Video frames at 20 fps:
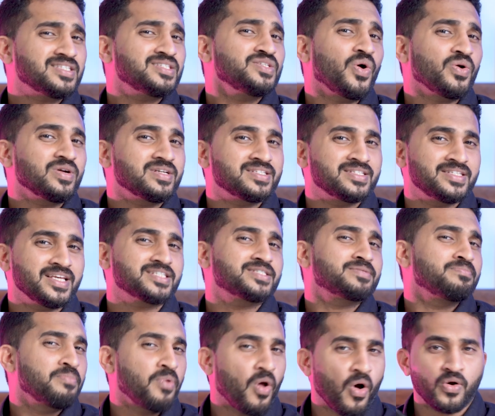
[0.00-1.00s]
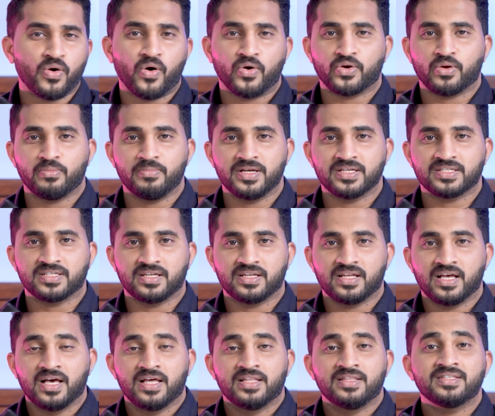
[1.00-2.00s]
is not just blog
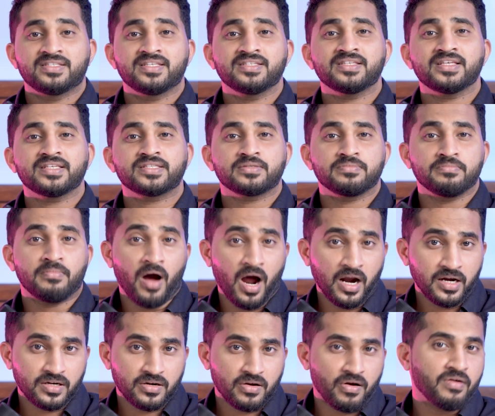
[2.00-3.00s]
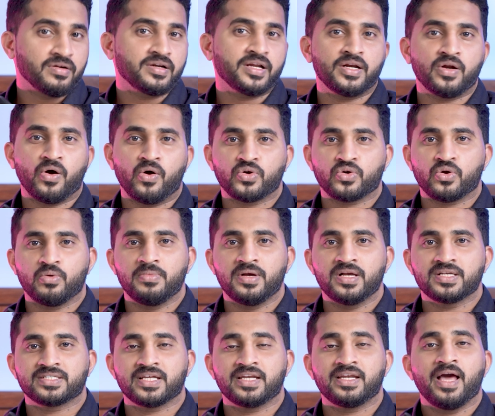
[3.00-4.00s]
automation. This is a smart content
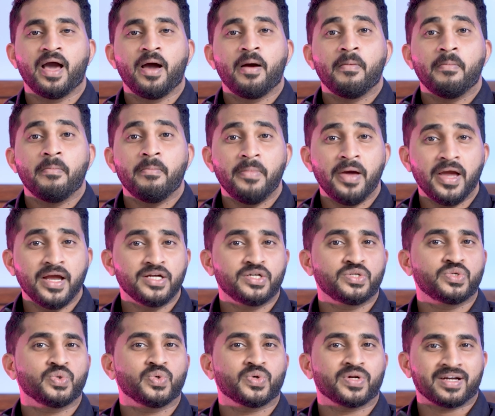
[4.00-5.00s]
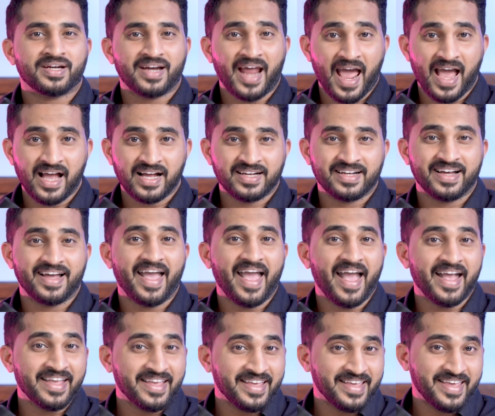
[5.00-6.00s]
automation made to rank,
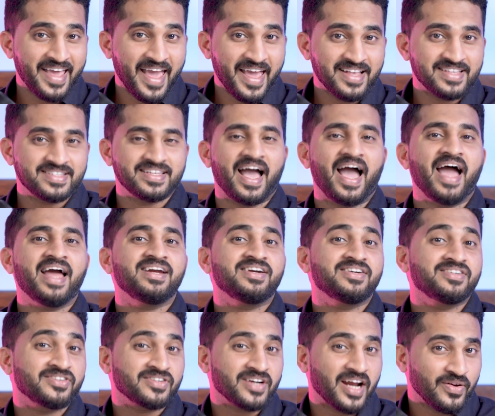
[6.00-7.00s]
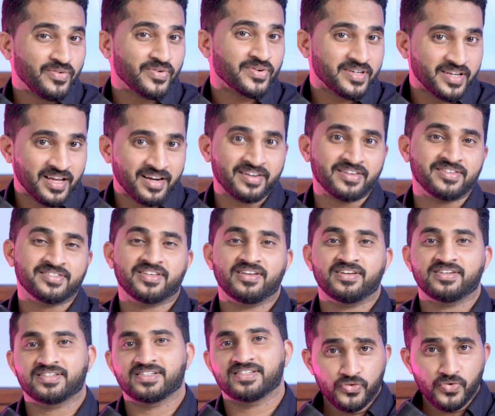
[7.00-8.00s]
engage, and drive real
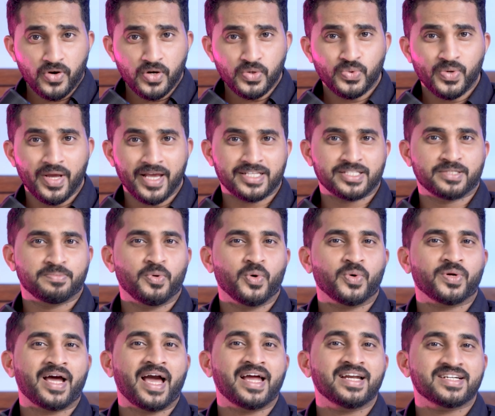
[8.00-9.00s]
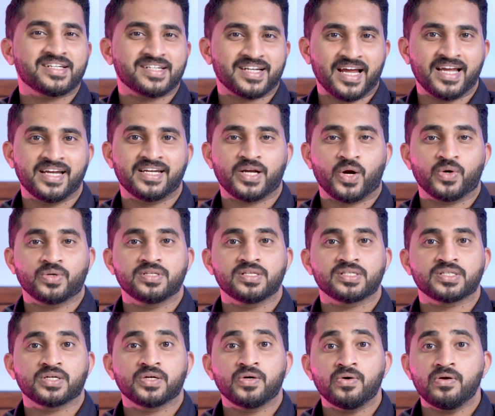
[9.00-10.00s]
results. If you want to explore and try it out
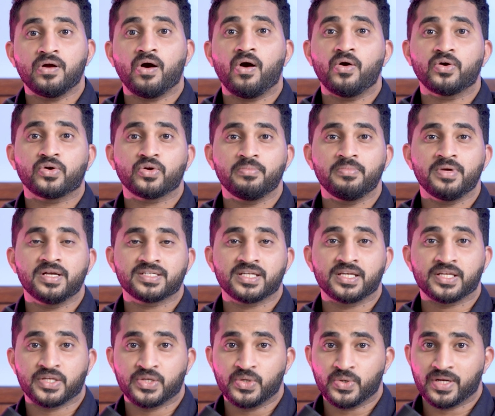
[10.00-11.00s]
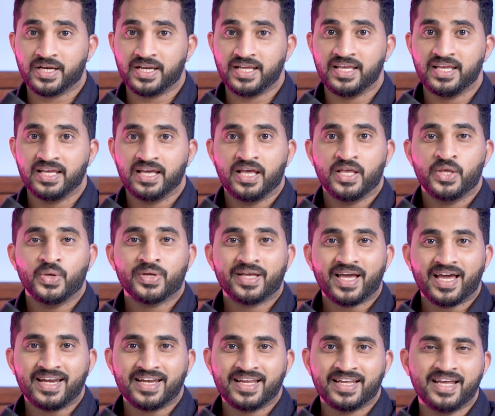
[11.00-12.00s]
this cool automation quickly, you
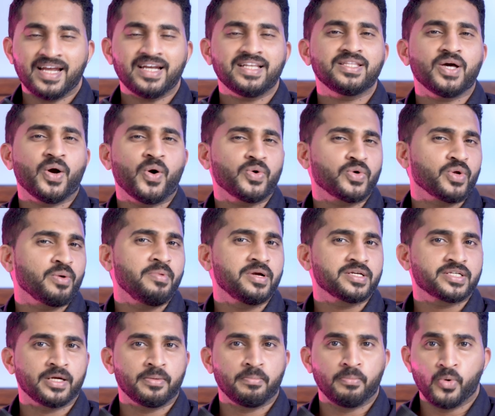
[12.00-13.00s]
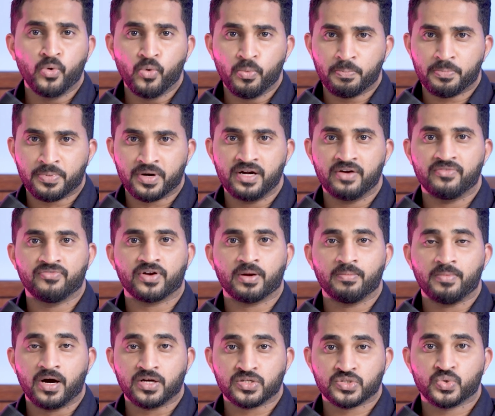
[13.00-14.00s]
can get the automation blueprint
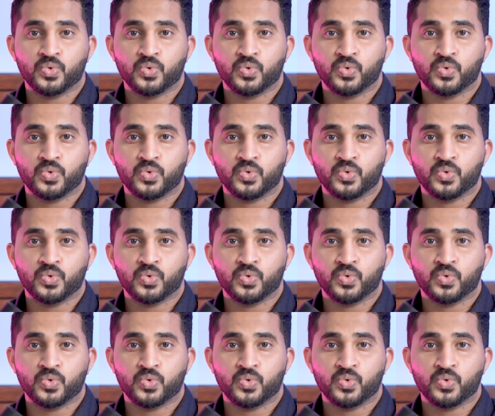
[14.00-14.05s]
from our